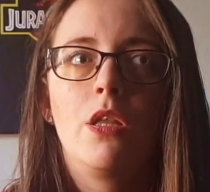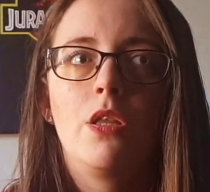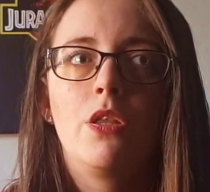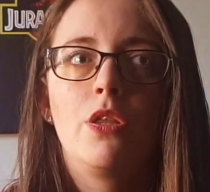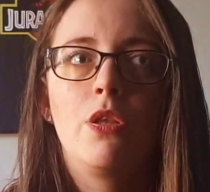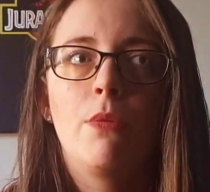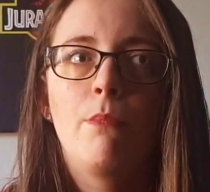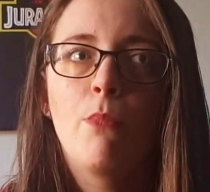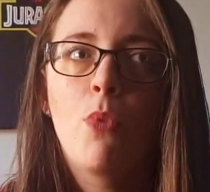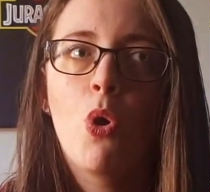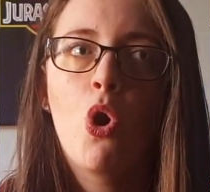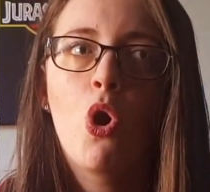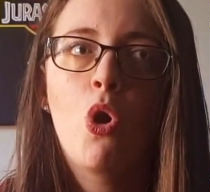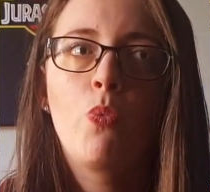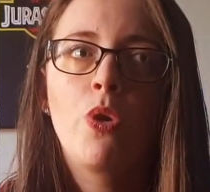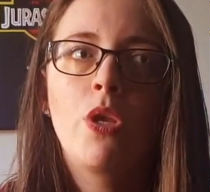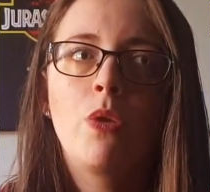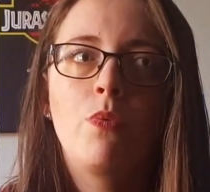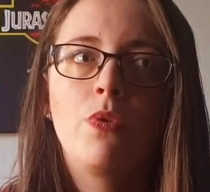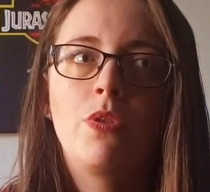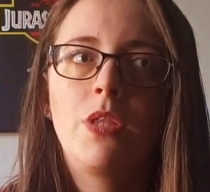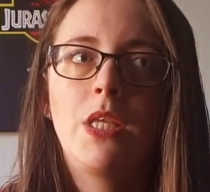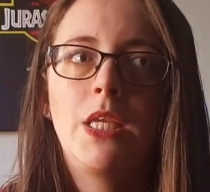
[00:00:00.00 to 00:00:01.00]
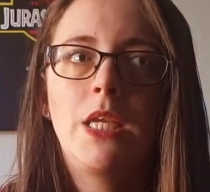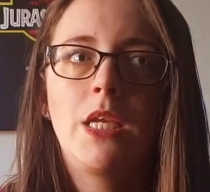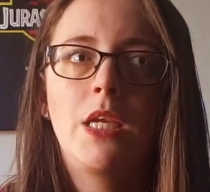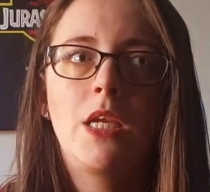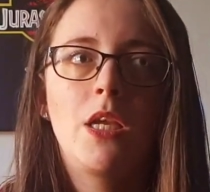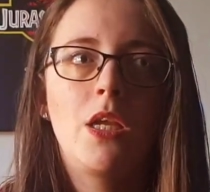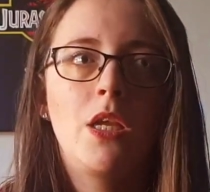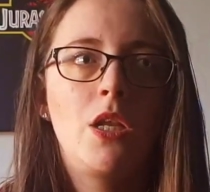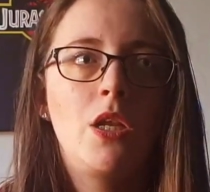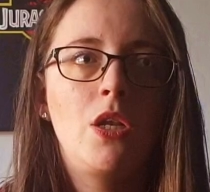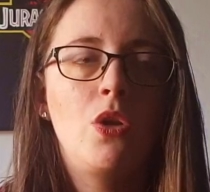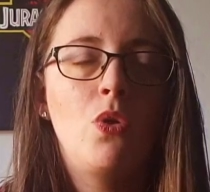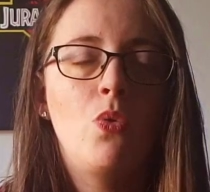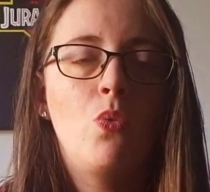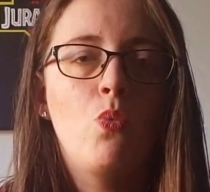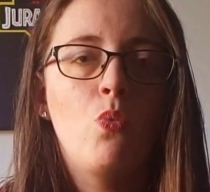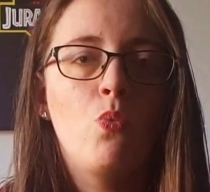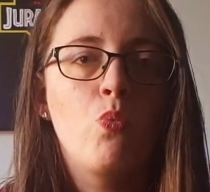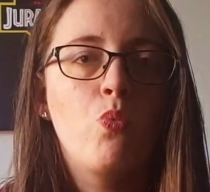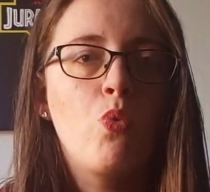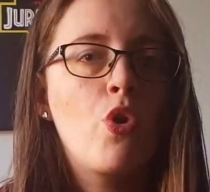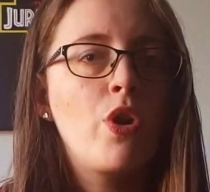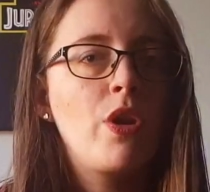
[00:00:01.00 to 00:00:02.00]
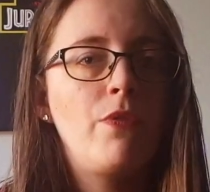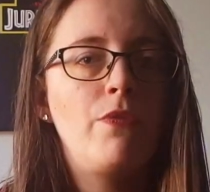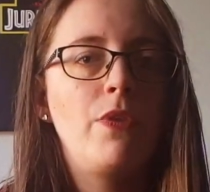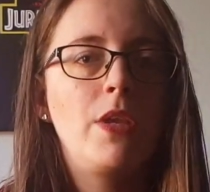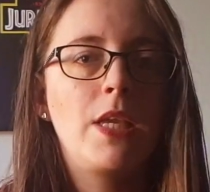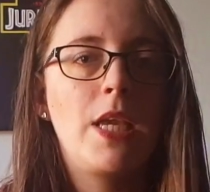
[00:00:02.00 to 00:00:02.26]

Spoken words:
the more we were thinking, what if